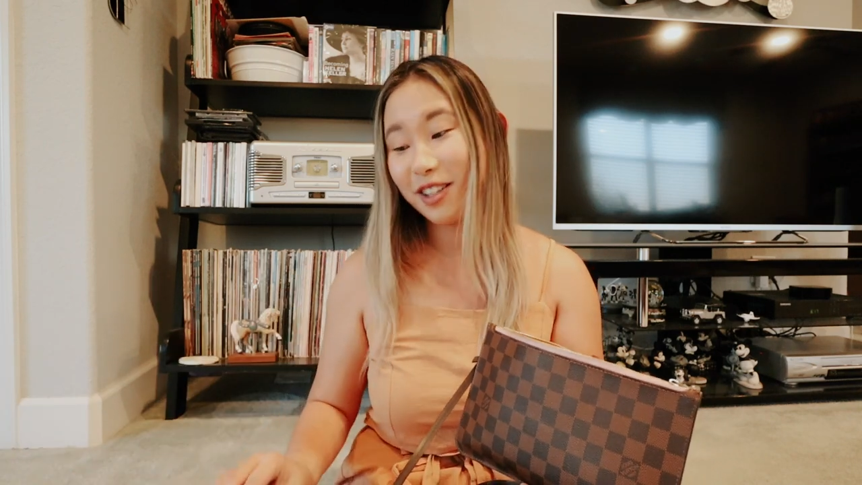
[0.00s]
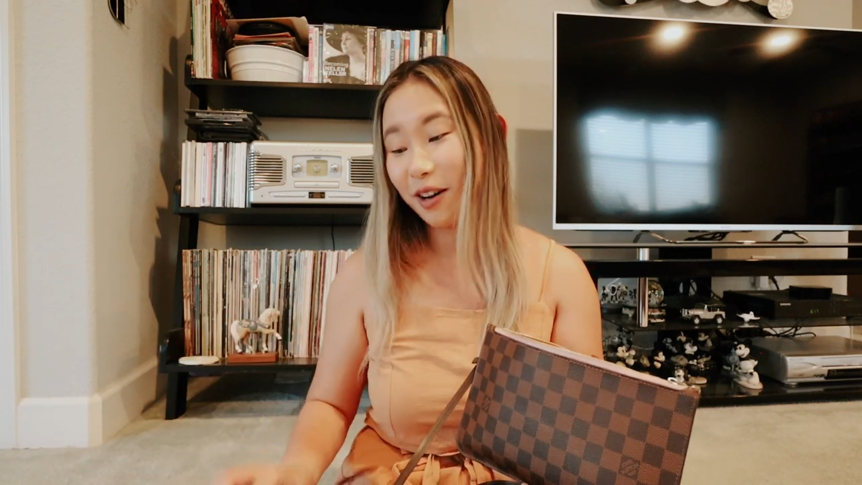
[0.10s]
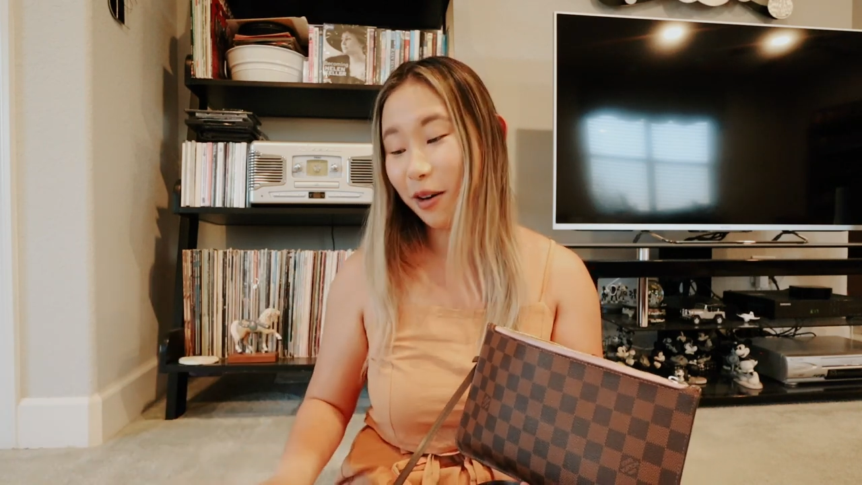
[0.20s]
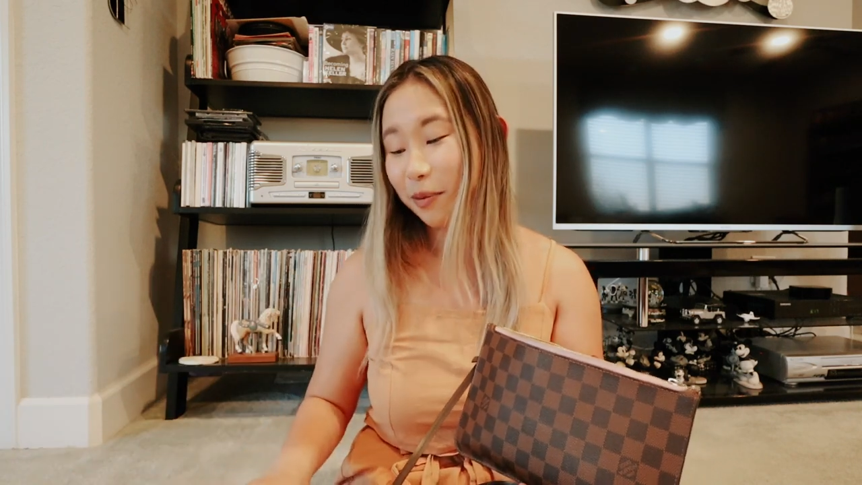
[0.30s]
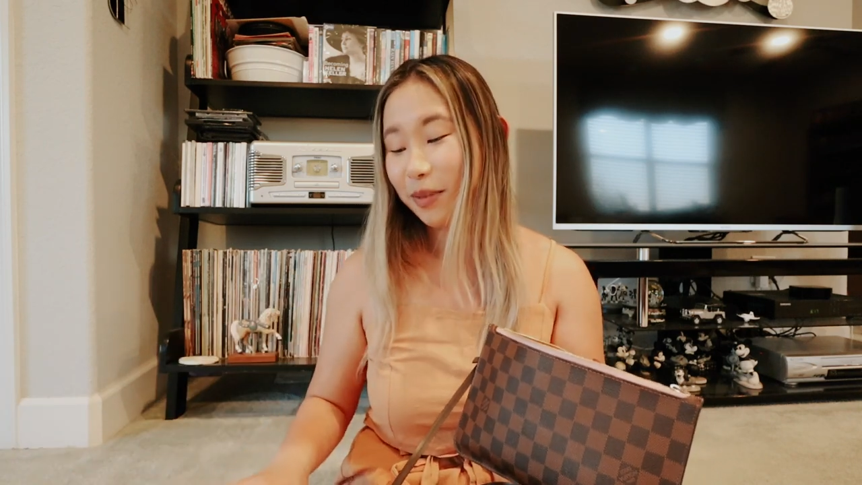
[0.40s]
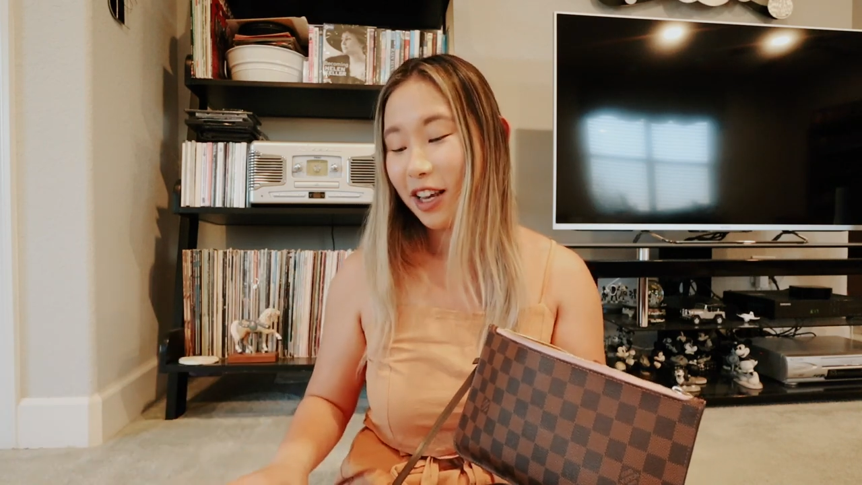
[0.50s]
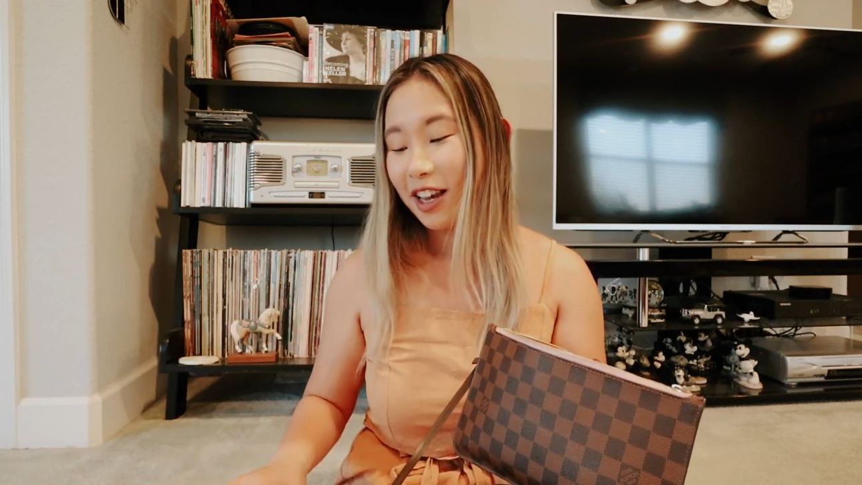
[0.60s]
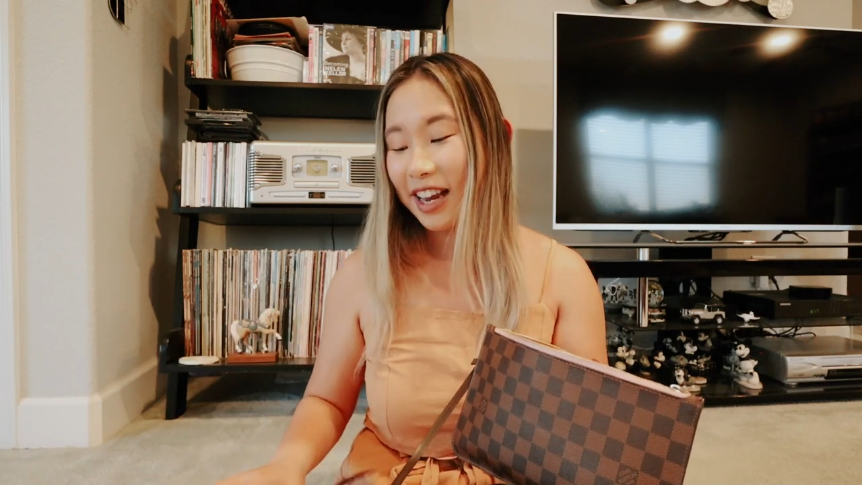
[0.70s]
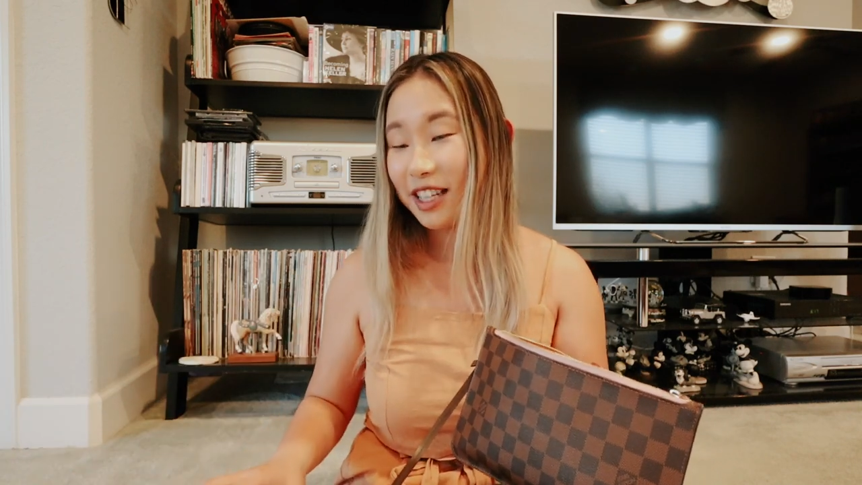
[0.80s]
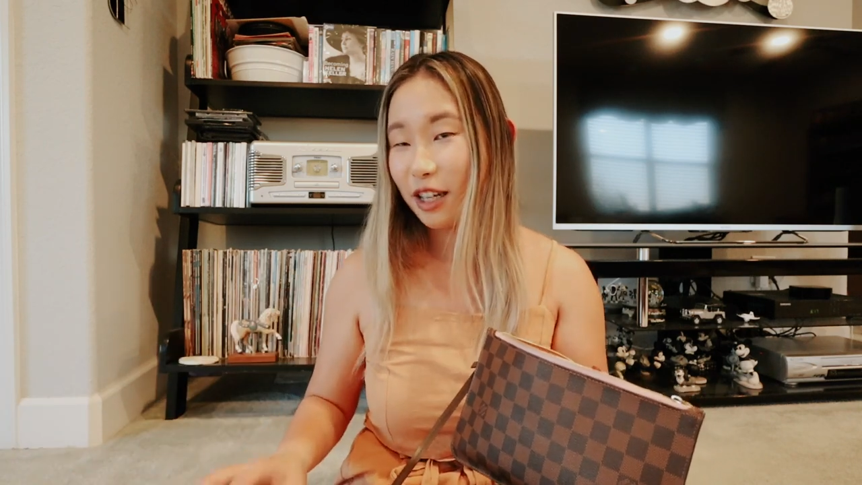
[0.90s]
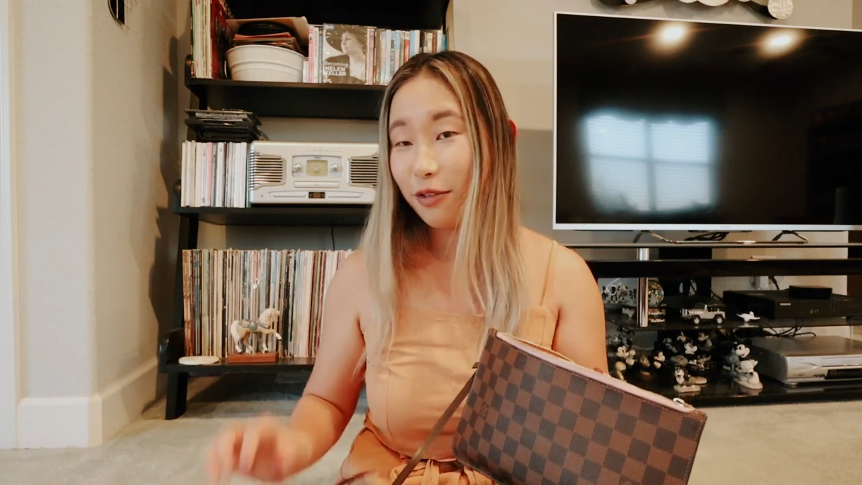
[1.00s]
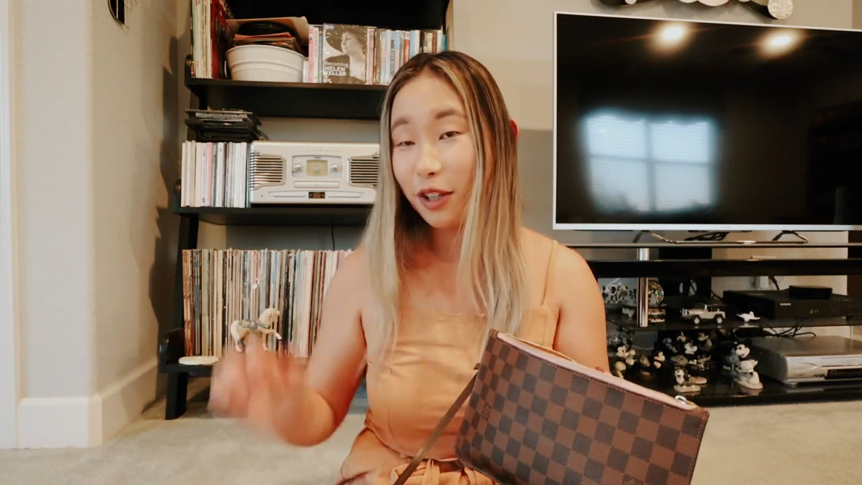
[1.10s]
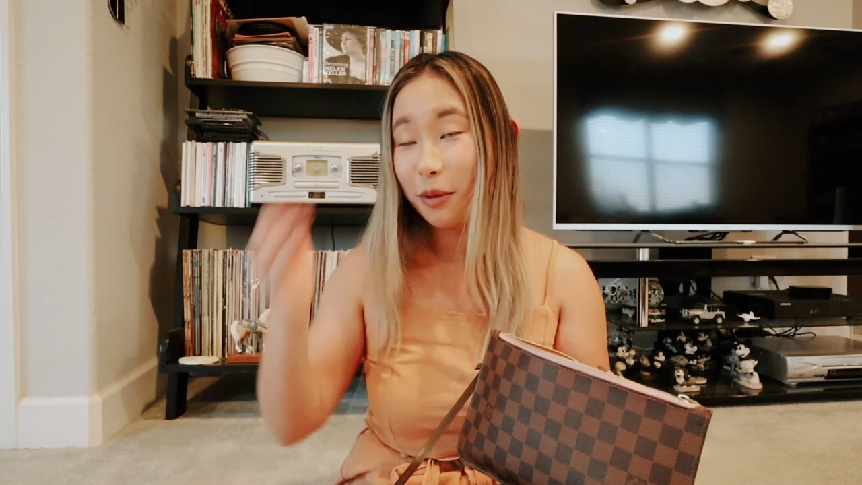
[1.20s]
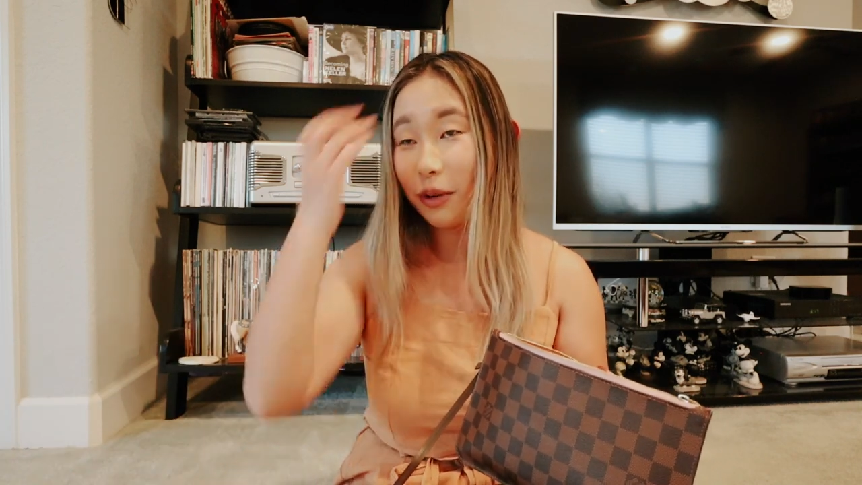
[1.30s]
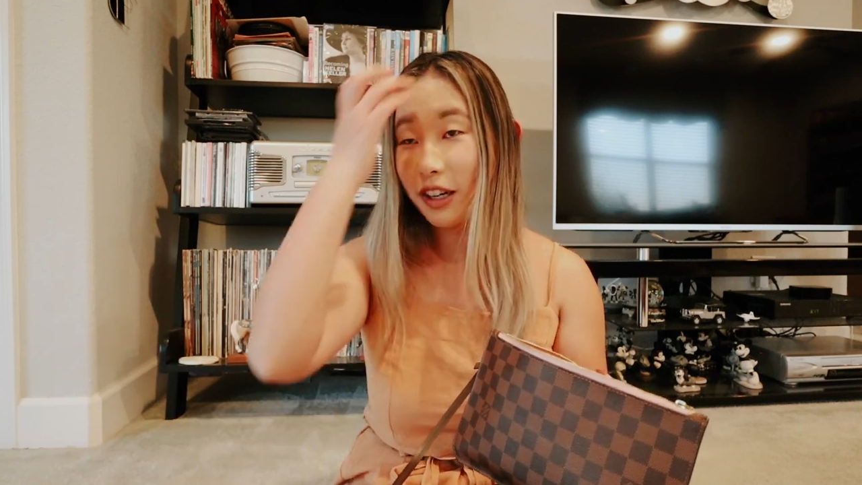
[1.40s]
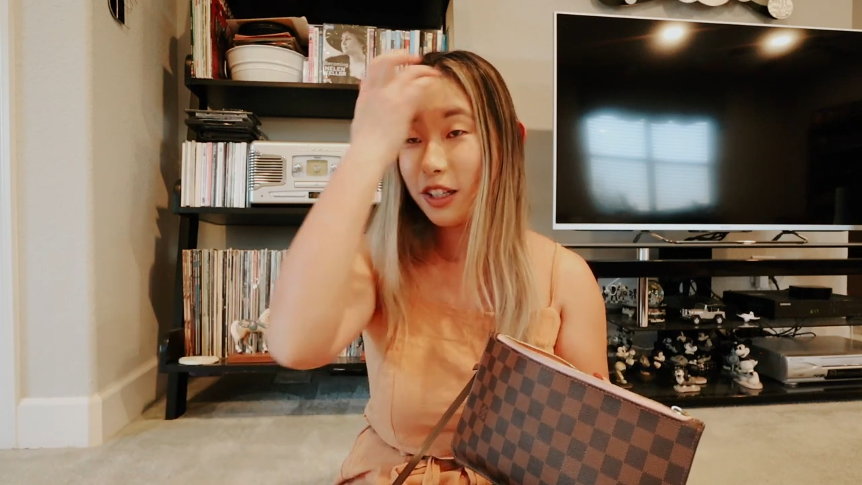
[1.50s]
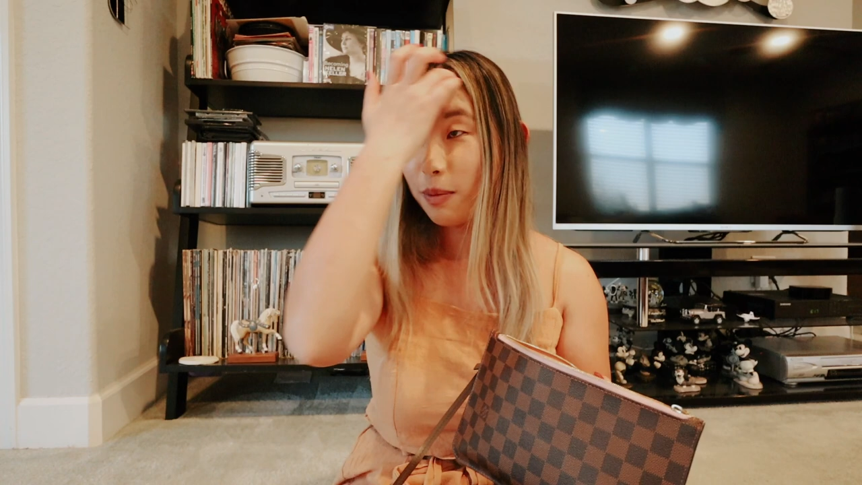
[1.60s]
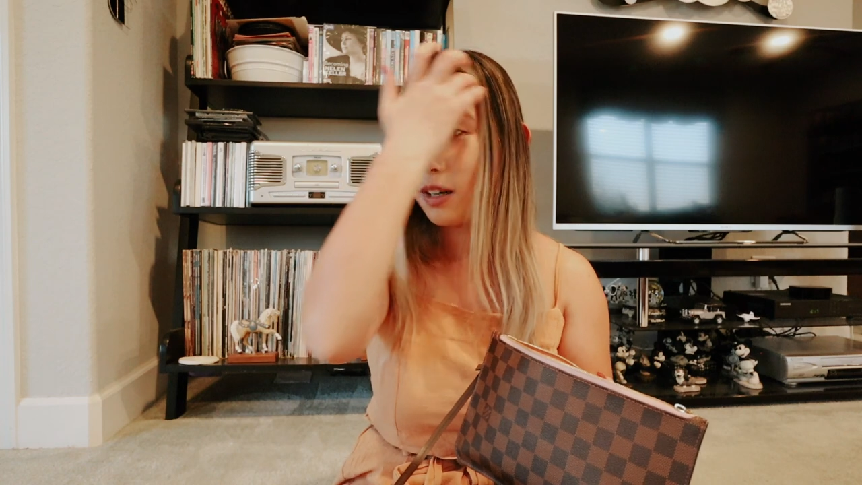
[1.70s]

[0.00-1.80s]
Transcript: So it definitely works,